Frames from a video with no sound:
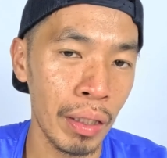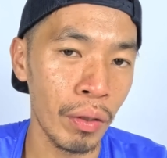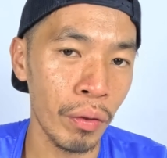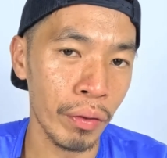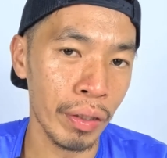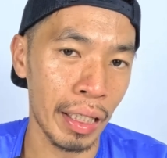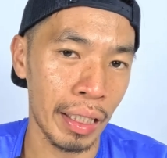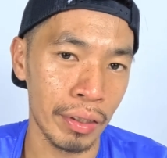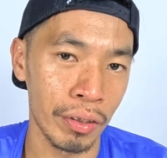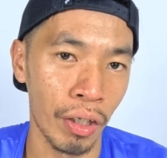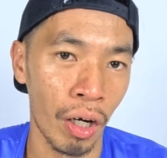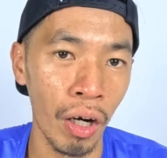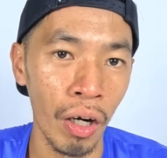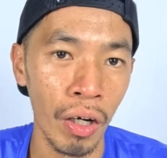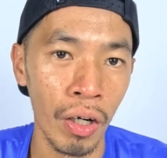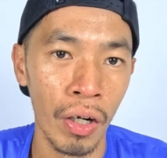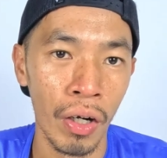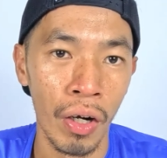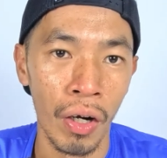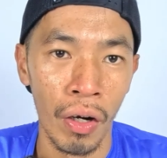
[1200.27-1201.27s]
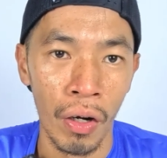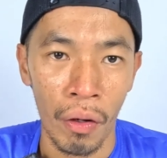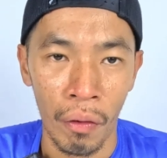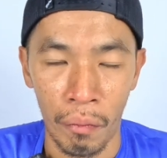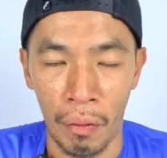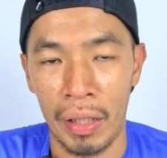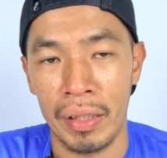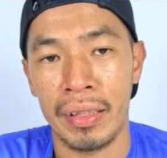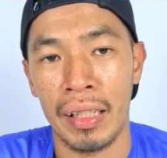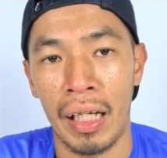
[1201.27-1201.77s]
look at your
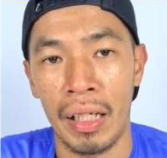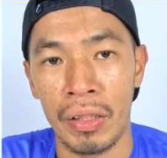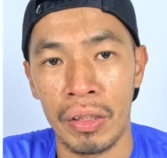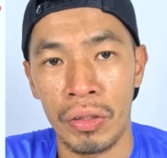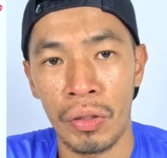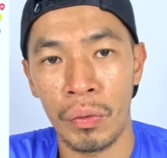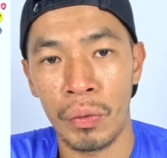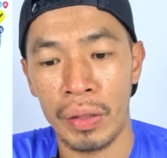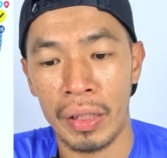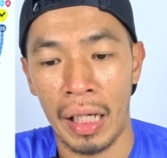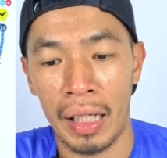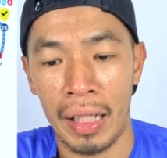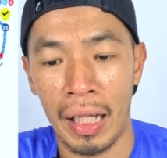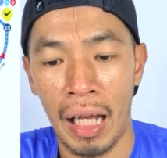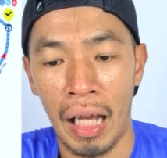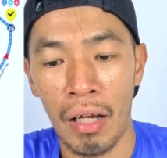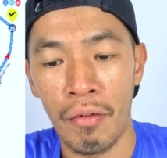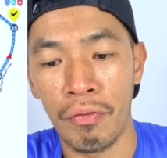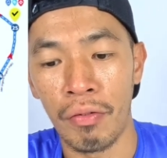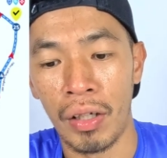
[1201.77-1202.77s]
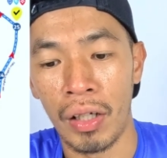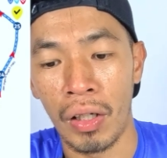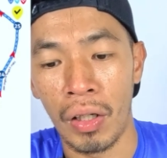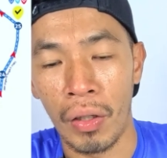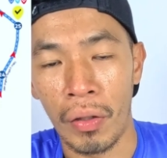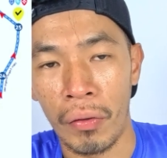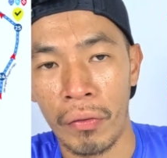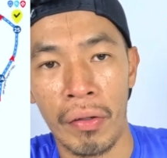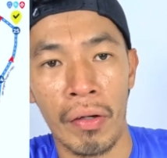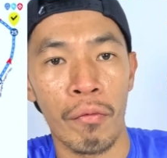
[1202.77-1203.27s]
right side so you can have a
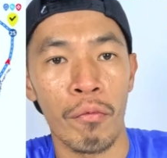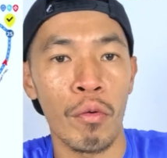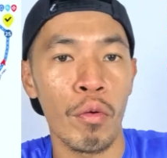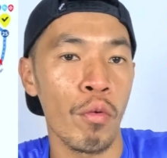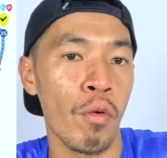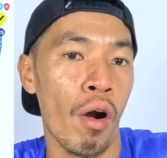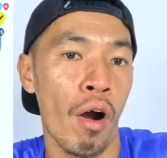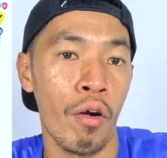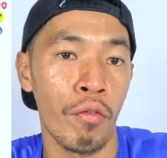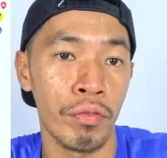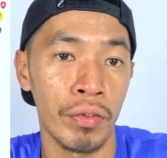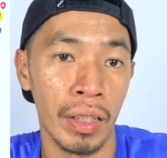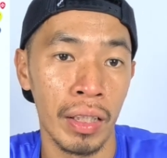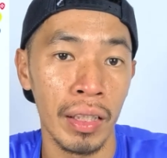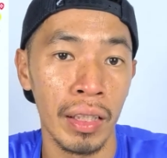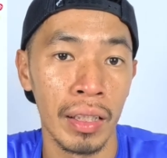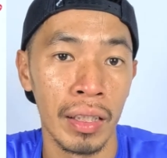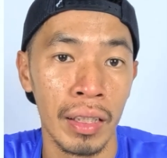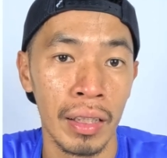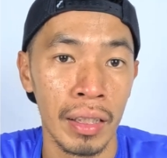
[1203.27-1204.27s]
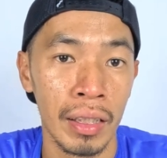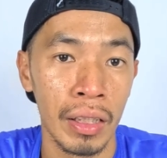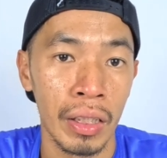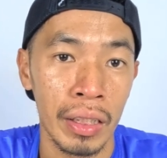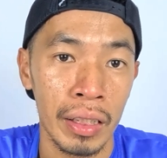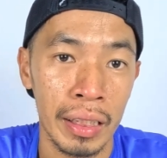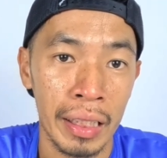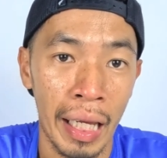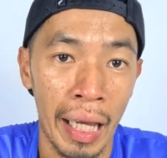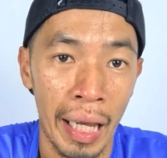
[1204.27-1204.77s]
great view of the
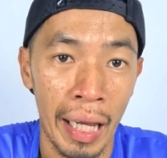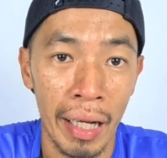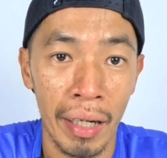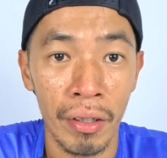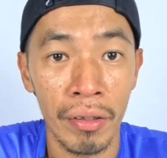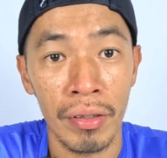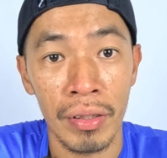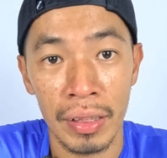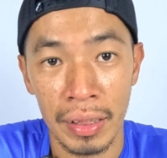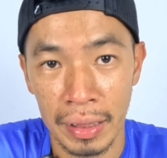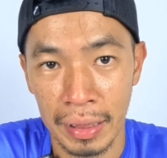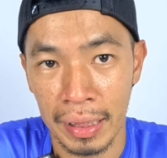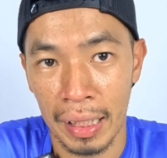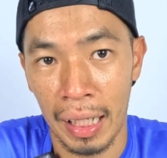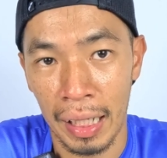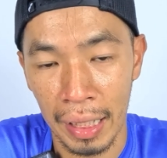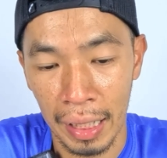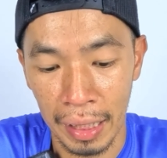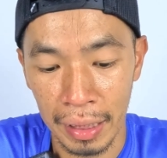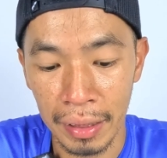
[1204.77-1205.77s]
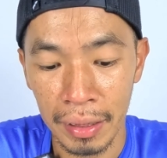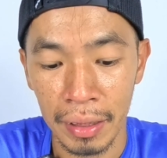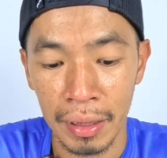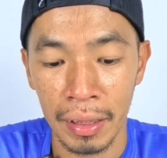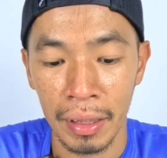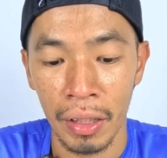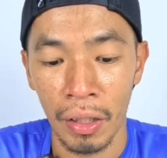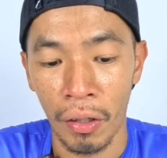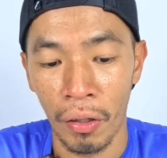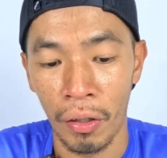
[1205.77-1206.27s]
KL skyline
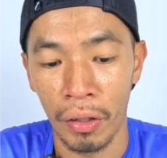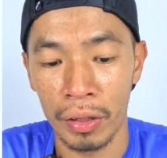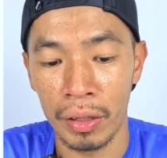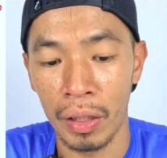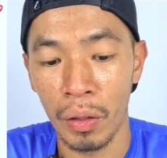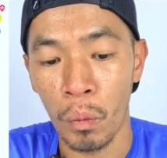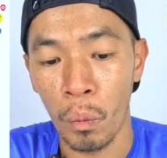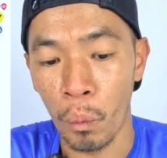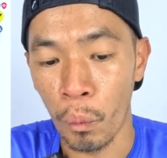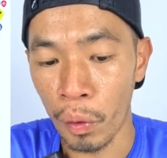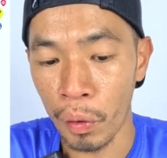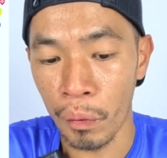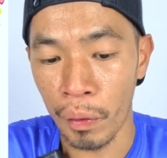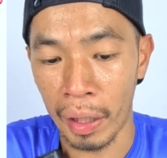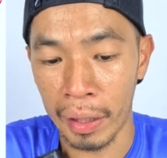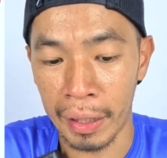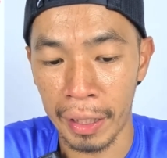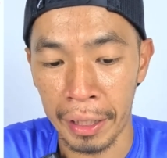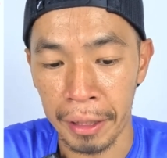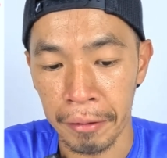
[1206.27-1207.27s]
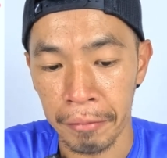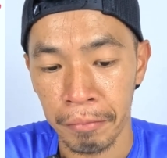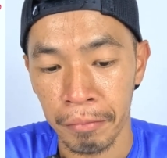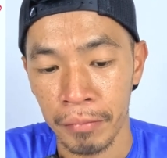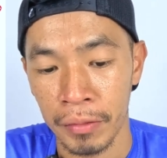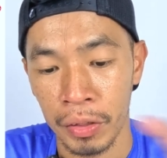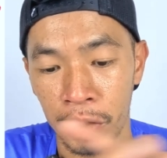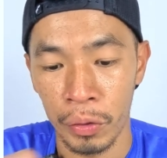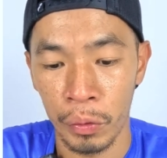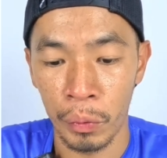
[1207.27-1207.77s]
or the view at there.
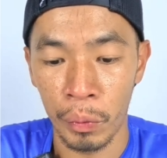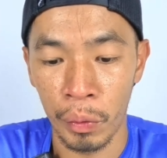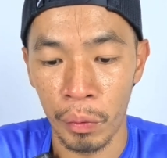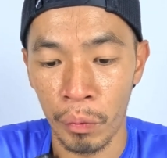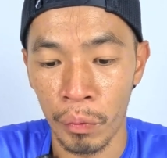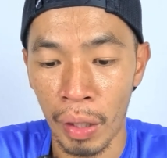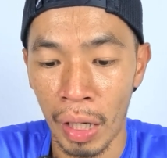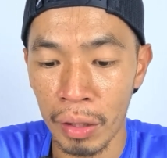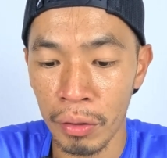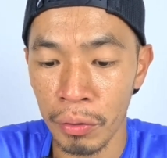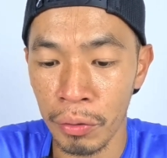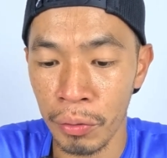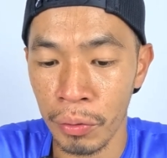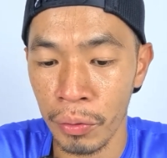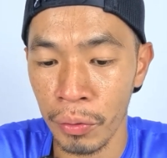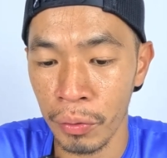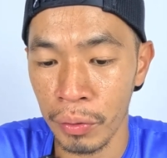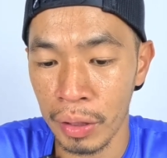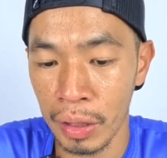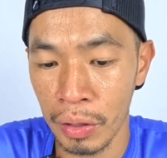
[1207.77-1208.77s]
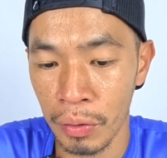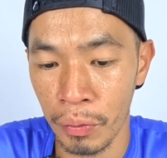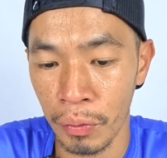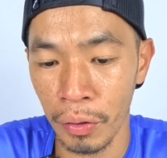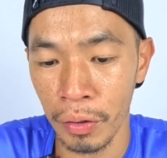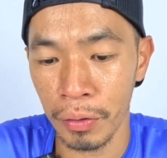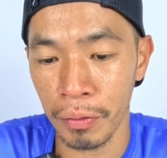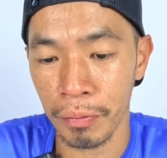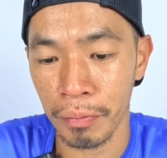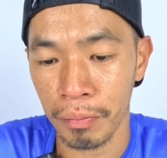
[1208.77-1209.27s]
You will run through this
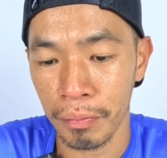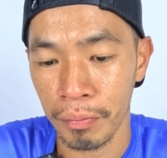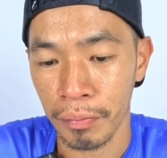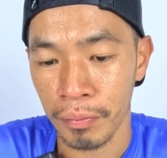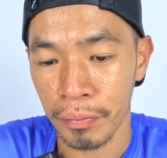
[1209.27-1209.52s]
route